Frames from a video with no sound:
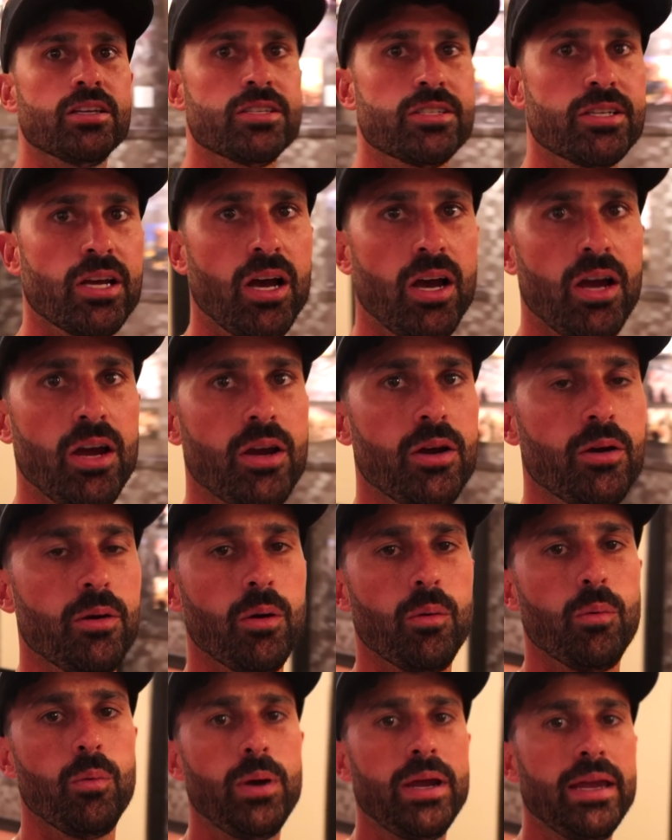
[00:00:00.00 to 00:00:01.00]
So
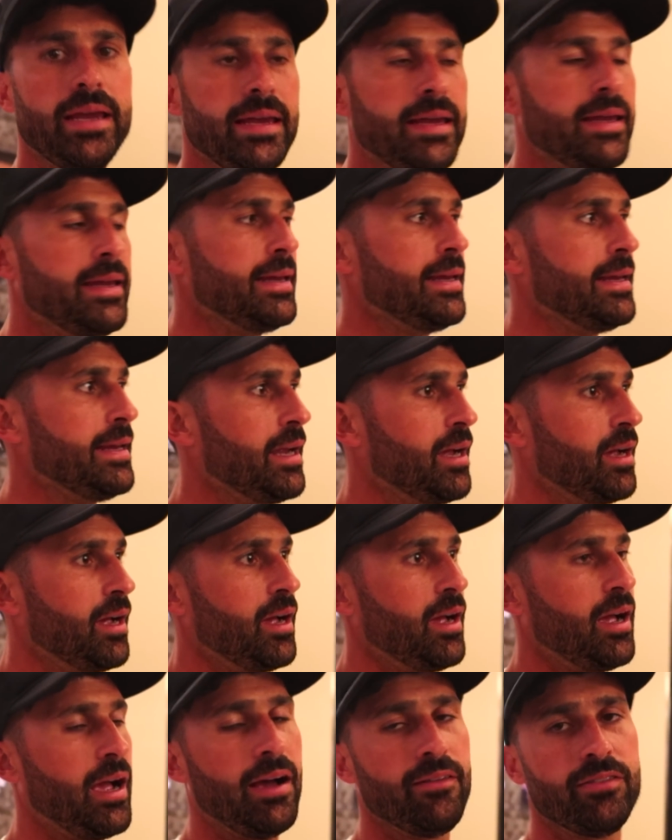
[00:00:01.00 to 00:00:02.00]
we
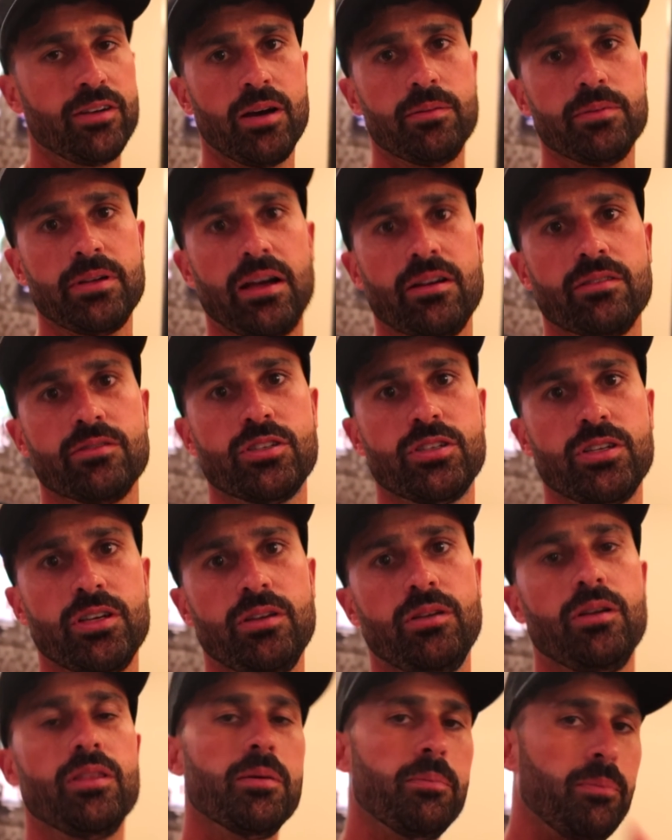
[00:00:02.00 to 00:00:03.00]
have come down
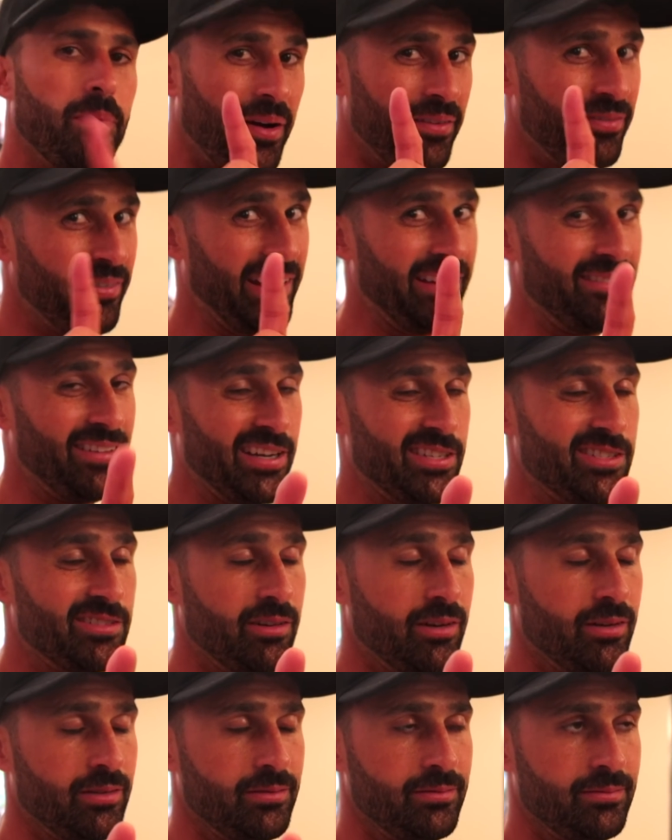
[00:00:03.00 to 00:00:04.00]
to the buffet
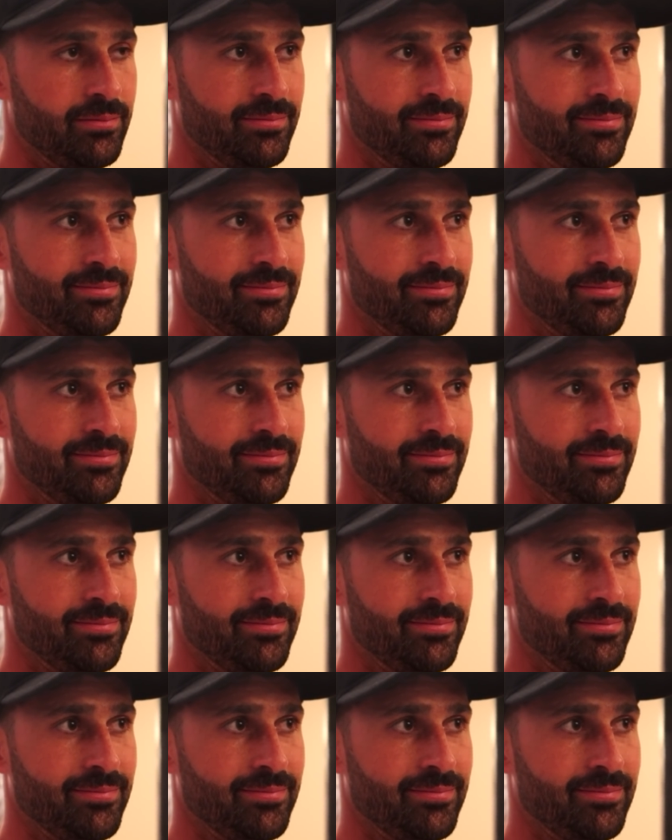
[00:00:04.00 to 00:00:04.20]
restaurant.